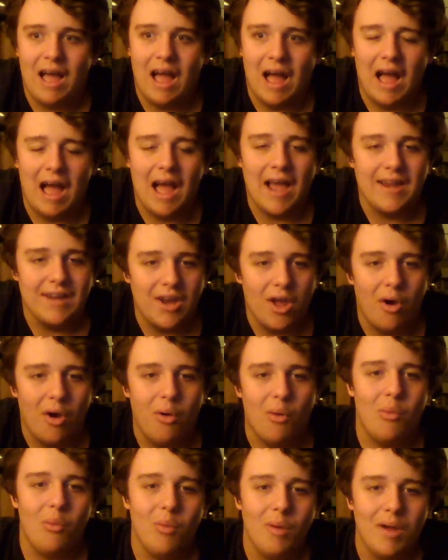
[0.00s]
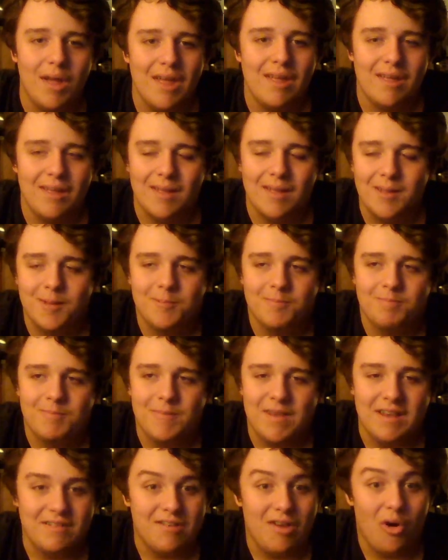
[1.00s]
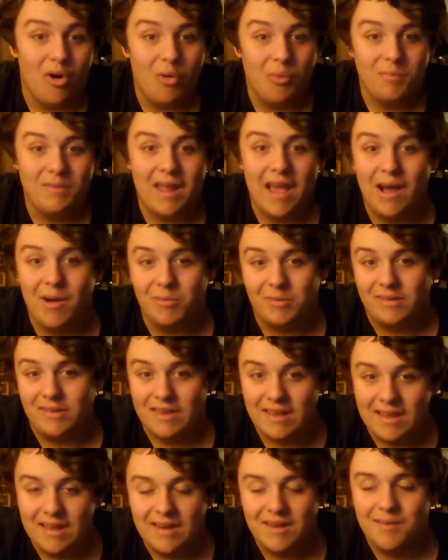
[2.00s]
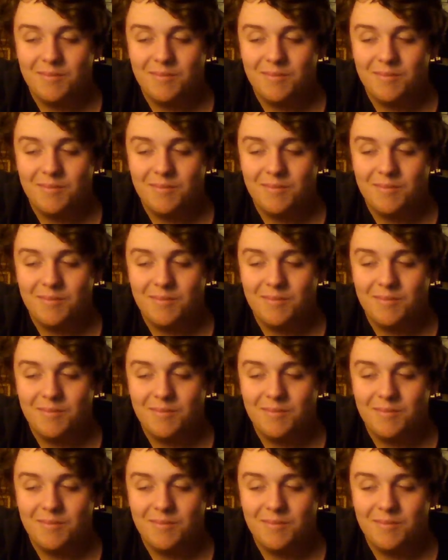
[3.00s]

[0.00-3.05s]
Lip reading: I know he's hometown kid.